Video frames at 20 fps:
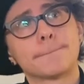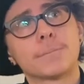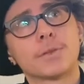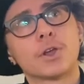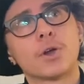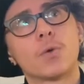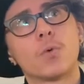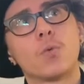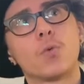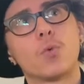
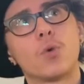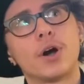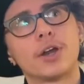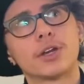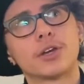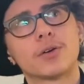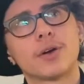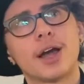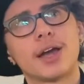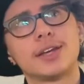what
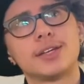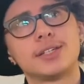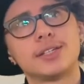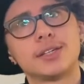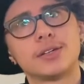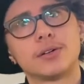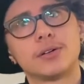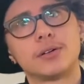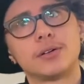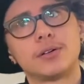your
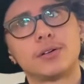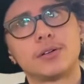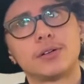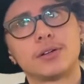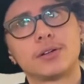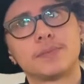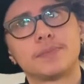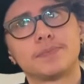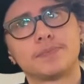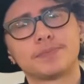
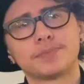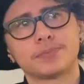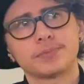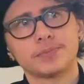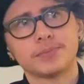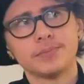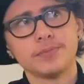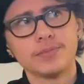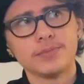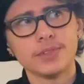ideal
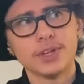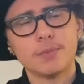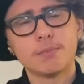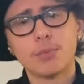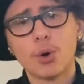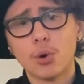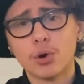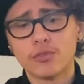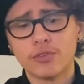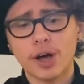
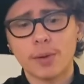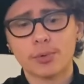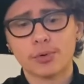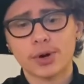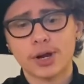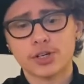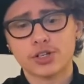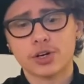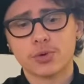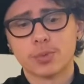mode of
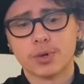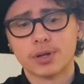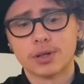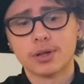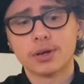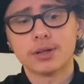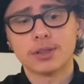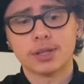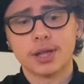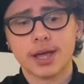operation would
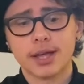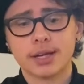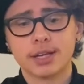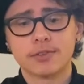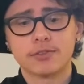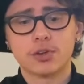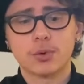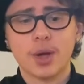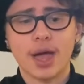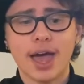look like
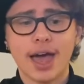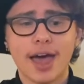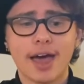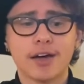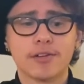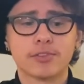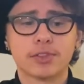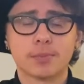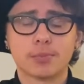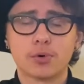if you
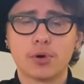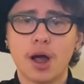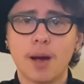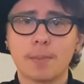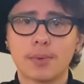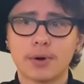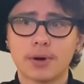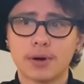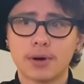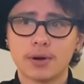have the
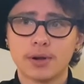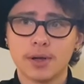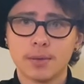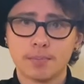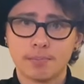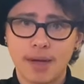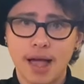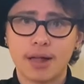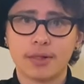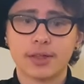proper
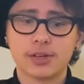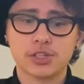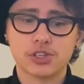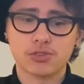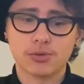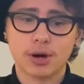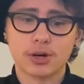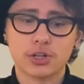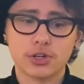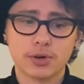balance
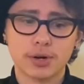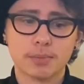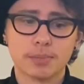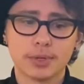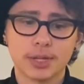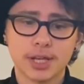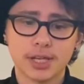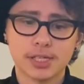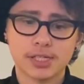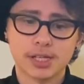structure in
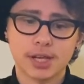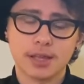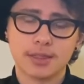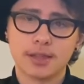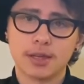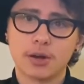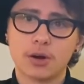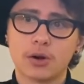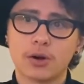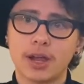place and
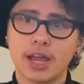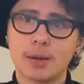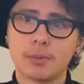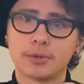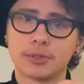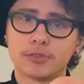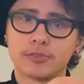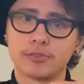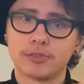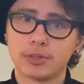then are able
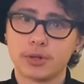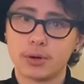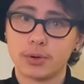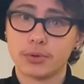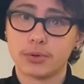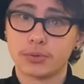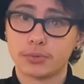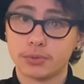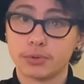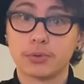to flow
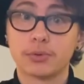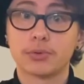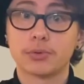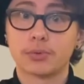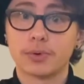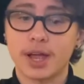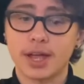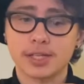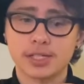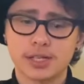through the
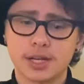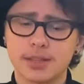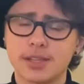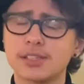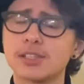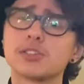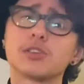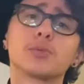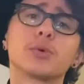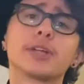rest. And
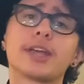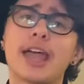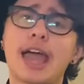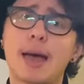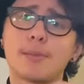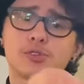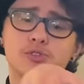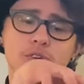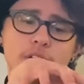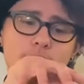this is a really
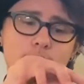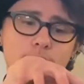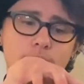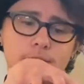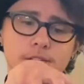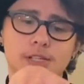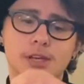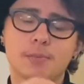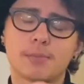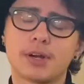abstract
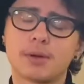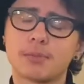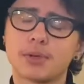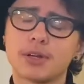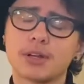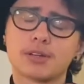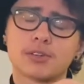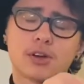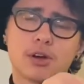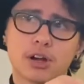concept, but I'm
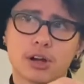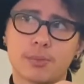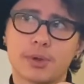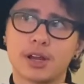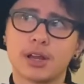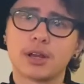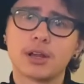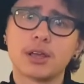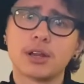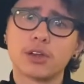going to talk
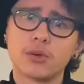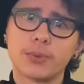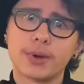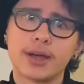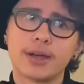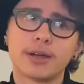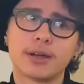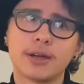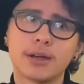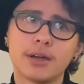about it
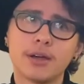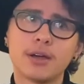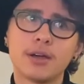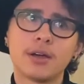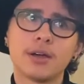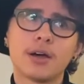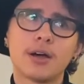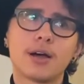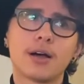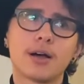anyway
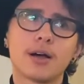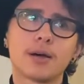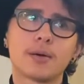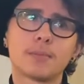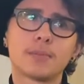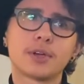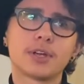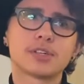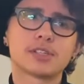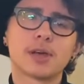
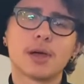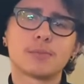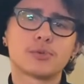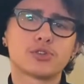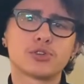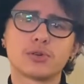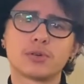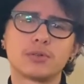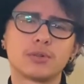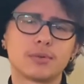because I'm
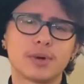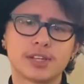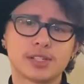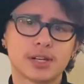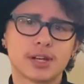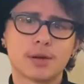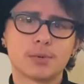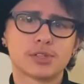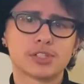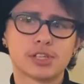sure it will
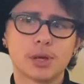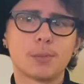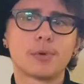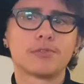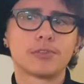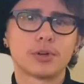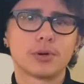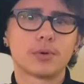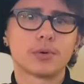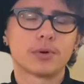resonate with some
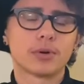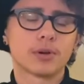of you.